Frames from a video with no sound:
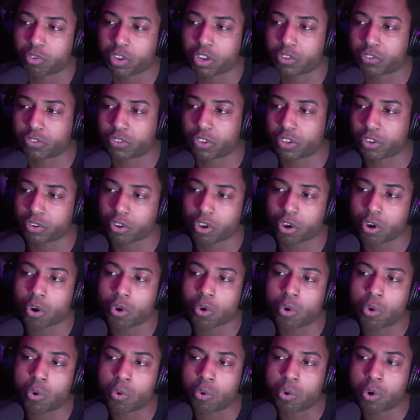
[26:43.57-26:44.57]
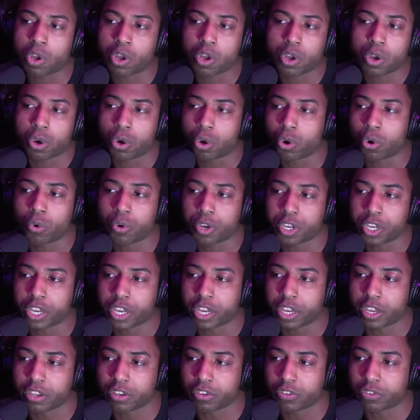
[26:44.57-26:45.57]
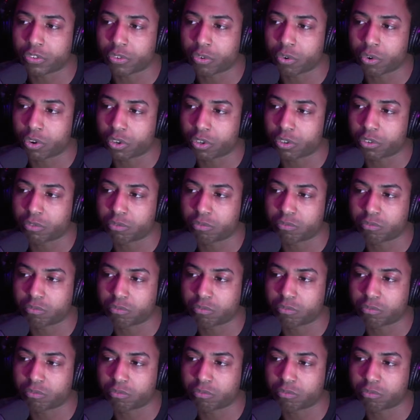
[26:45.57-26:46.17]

necessarily know who he is or